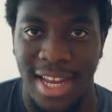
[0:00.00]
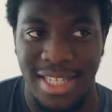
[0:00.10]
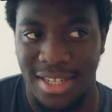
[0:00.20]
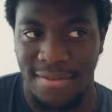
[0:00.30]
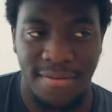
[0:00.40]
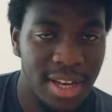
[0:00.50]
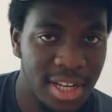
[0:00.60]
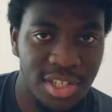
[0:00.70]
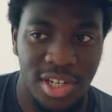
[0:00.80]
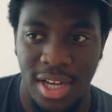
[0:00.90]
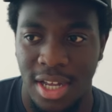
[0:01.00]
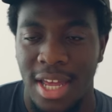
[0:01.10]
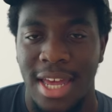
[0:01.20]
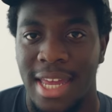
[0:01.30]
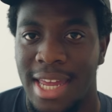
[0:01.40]
getting furniture,
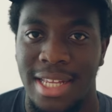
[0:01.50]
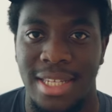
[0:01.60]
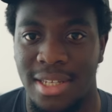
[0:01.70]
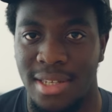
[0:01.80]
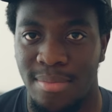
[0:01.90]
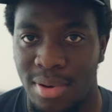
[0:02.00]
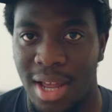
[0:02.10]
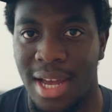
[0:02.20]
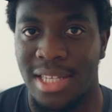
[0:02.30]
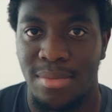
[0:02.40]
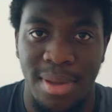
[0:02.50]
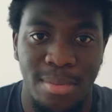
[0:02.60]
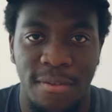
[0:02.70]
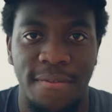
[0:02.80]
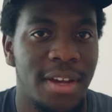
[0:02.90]
getting supplies, and
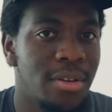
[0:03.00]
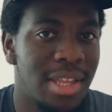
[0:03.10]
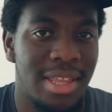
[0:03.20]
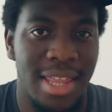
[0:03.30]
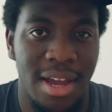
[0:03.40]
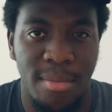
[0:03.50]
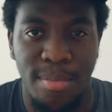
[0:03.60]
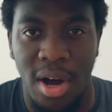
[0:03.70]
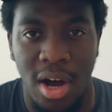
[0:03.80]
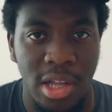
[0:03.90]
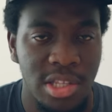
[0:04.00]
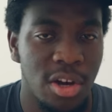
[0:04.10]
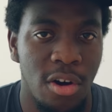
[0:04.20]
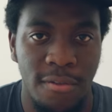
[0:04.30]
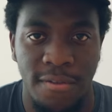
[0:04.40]
people feel that they're a part
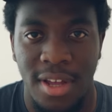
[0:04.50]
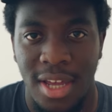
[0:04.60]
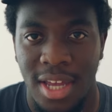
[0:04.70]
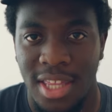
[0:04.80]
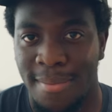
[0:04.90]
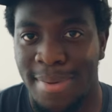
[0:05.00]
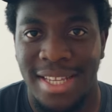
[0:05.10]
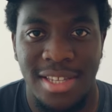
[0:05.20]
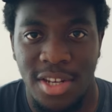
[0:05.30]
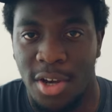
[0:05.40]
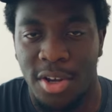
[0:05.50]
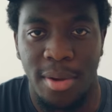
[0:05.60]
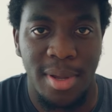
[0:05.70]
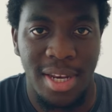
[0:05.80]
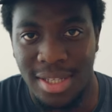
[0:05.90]
of the Peter Do
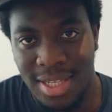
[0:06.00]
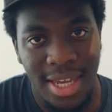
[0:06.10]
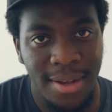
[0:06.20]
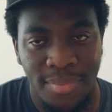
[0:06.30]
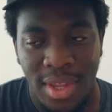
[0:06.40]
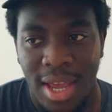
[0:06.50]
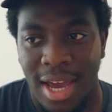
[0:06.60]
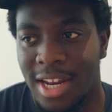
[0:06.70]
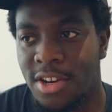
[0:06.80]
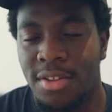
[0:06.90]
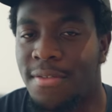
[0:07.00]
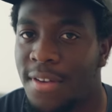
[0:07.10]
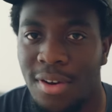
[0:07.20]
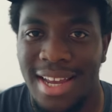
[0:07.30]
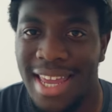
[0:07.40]
community. And I don't
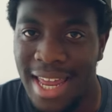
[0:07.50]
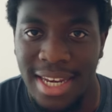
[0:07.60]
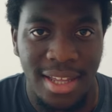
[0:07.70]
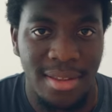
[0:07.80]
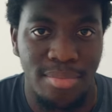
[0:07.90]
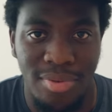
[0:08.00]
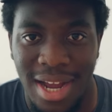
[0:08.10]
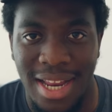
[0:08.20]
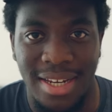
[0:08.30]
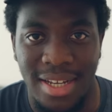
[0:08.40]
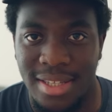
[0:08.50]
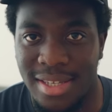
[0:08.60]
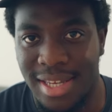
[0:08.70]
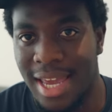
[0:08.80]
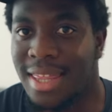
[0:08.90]
feel like any other brand can
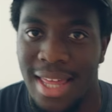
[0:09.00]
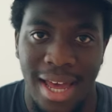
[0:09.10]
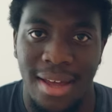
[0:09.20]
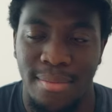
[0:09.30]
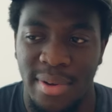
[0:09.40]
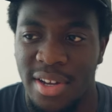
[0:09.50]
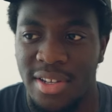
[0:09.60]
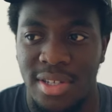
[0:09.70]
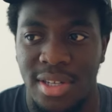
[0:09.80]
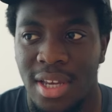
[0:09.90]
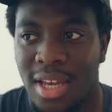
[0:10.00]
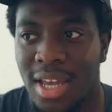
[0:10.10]
say that because